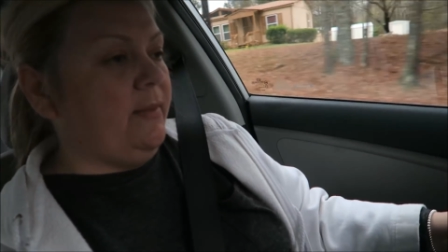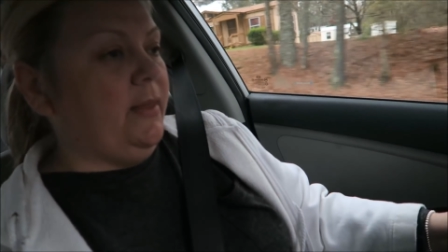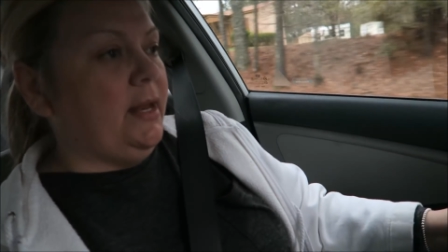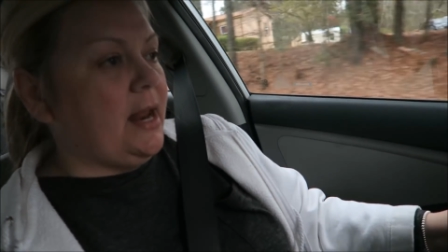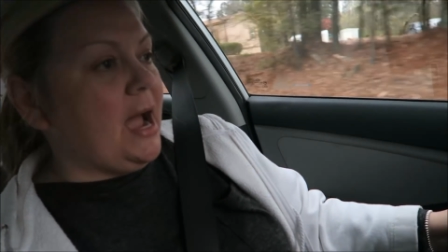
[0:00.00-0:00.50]

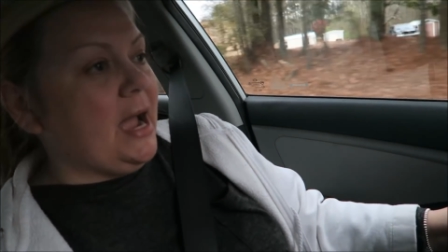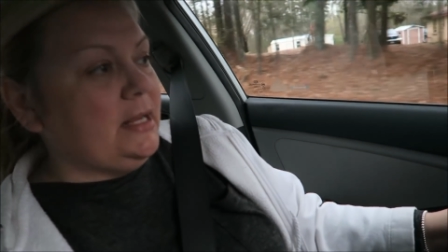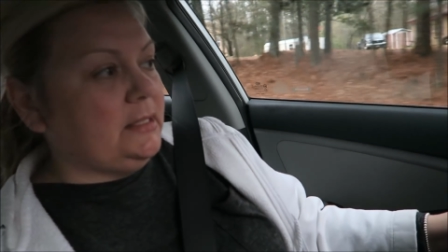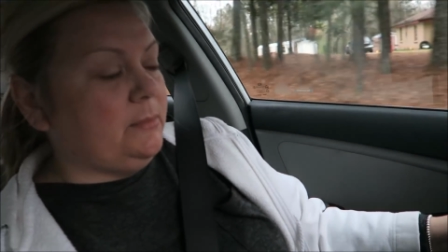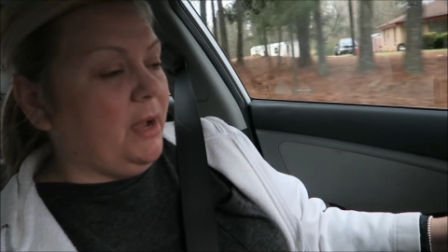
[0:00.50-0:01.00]
And then
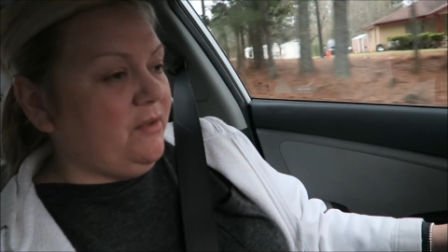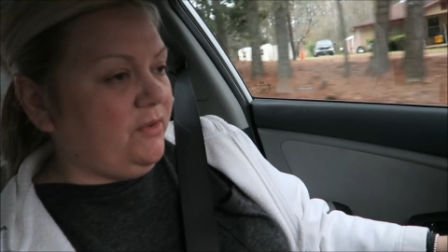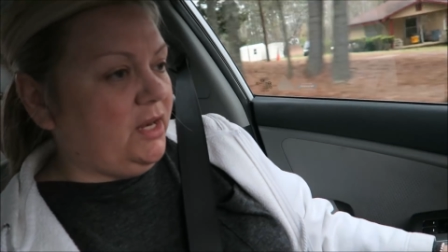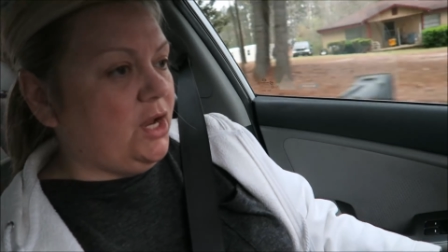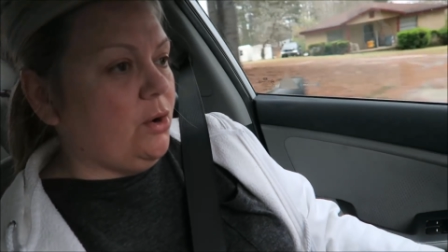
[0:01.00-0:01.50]
I did my
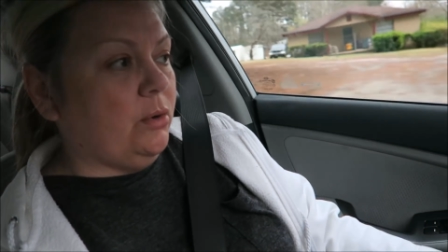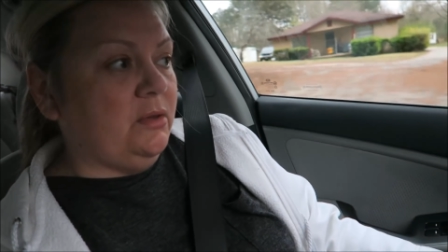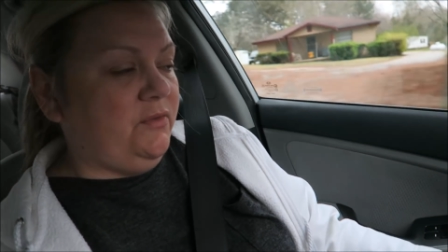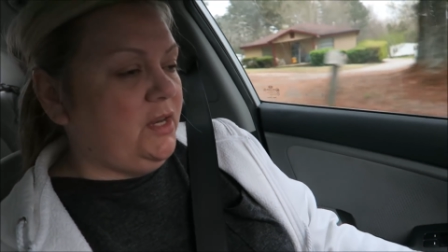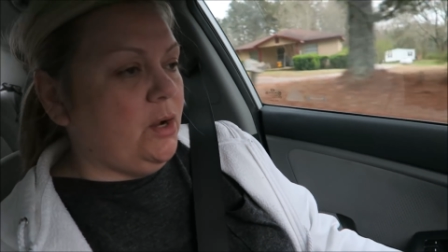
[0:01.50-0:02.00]
video
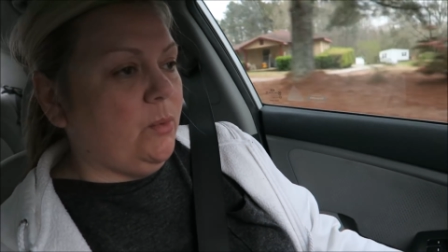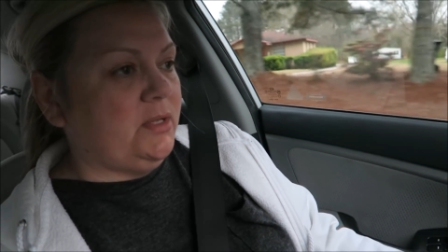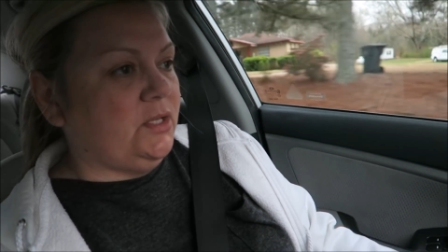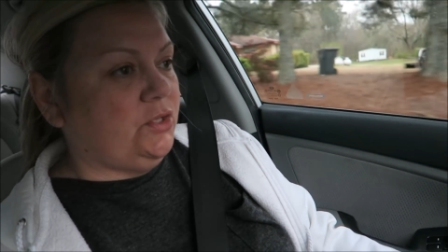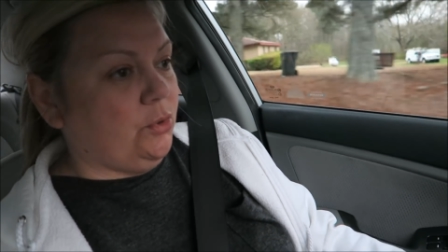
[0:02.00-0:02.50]
and the video
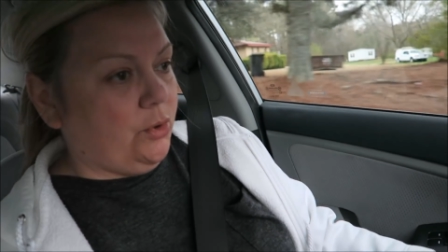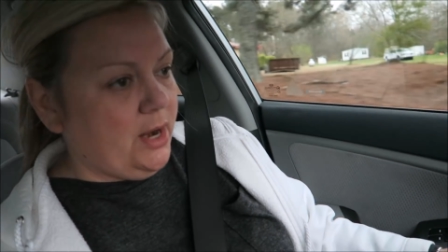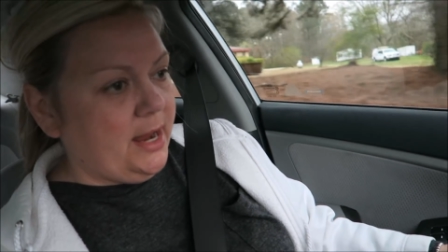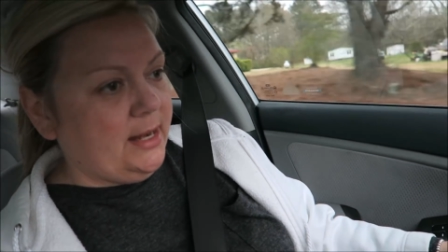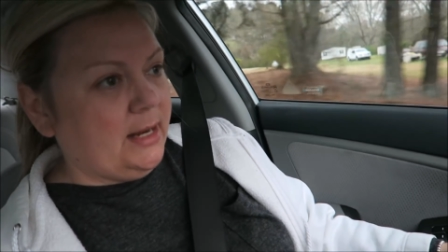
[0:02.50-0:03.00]
wasn't so
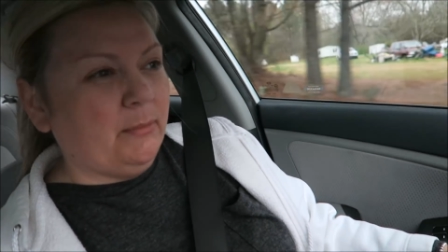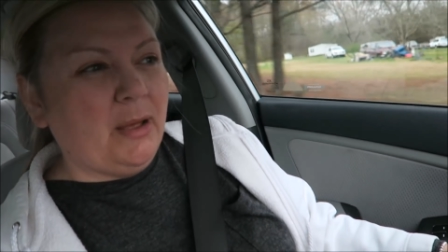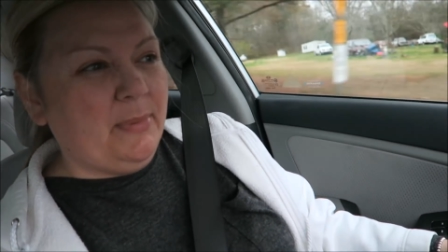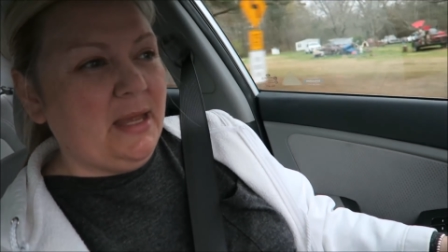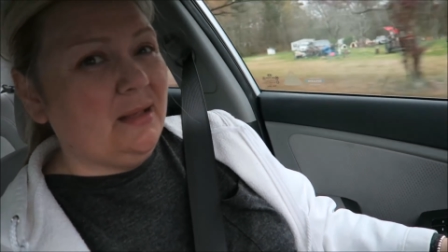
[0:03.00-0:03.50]
great and
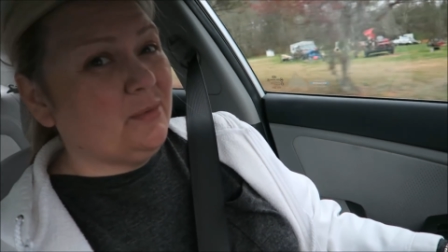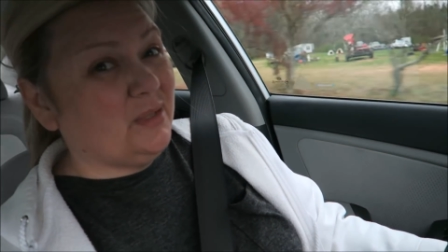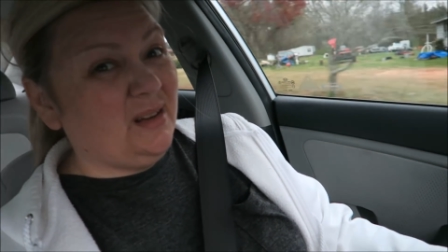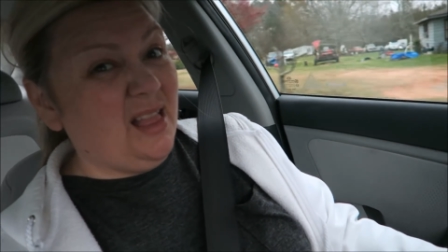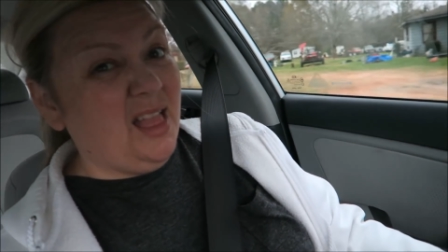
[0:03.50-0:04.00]
my beads
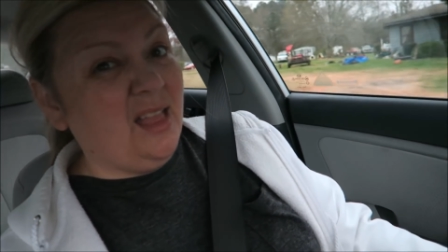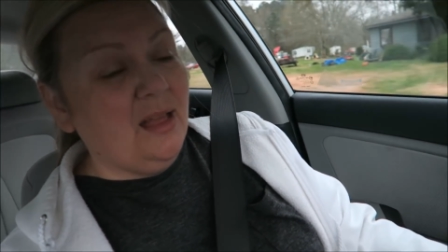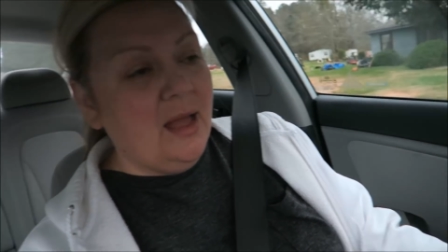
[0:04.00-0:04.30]
weren't, eh.